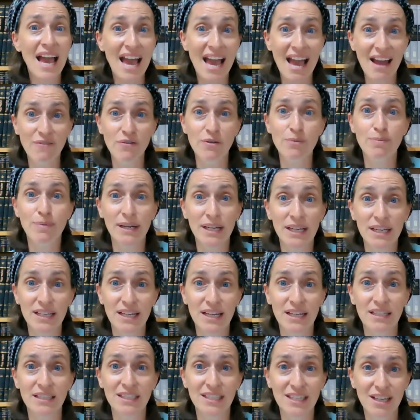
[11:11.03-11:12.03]
everybody
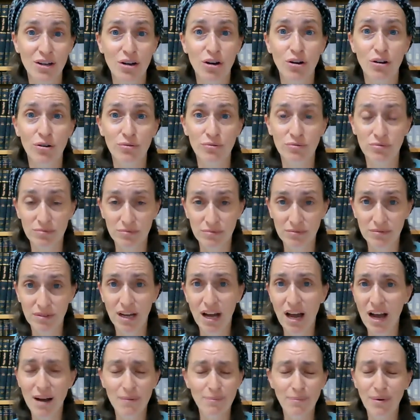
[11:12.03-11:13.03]
needs to go,
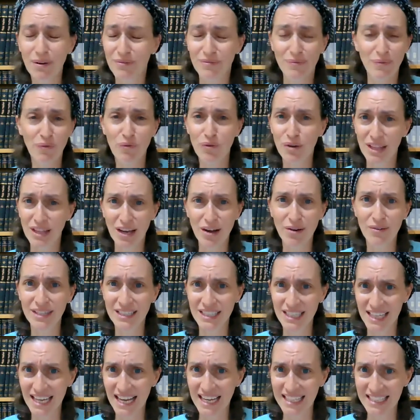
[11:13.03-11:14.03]
uh, before they go
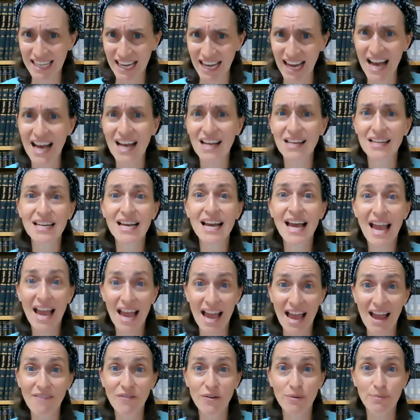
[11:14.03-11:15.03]
into the Azara,
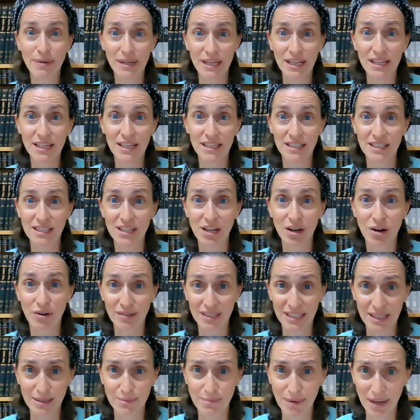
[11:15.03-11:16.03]
everybody needs to go
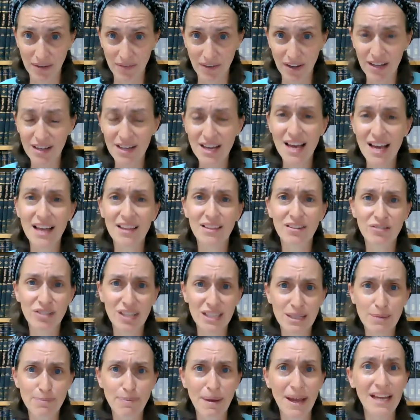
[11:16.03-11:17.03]
into the mikveh. There's
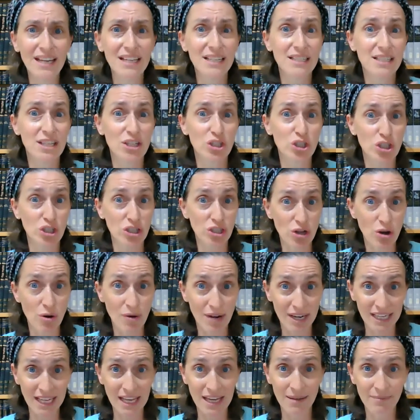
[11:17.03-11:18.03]
a debate, is this just
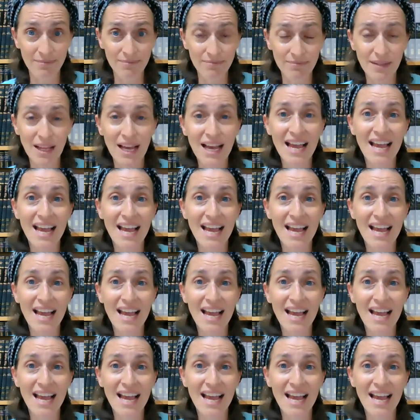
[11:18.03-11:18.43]
Kohanim?